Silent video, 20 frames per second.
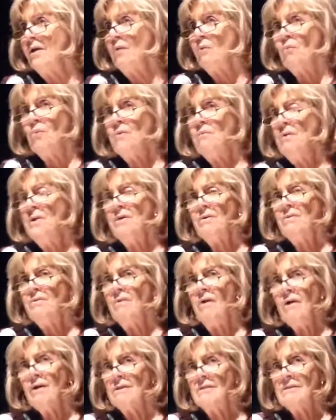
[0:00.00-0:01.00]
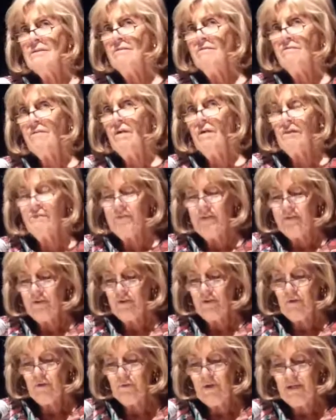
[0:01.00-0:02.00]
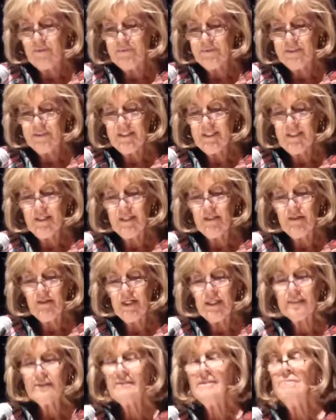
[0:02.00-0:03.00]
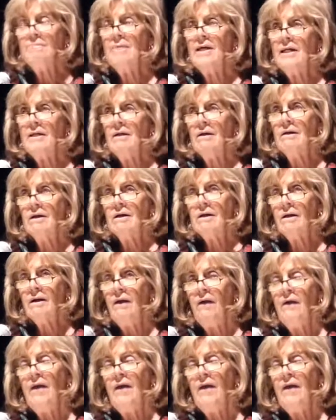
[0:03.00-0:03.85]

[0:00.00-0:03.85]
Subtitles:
Women are not as involved in the corruption here as the men are.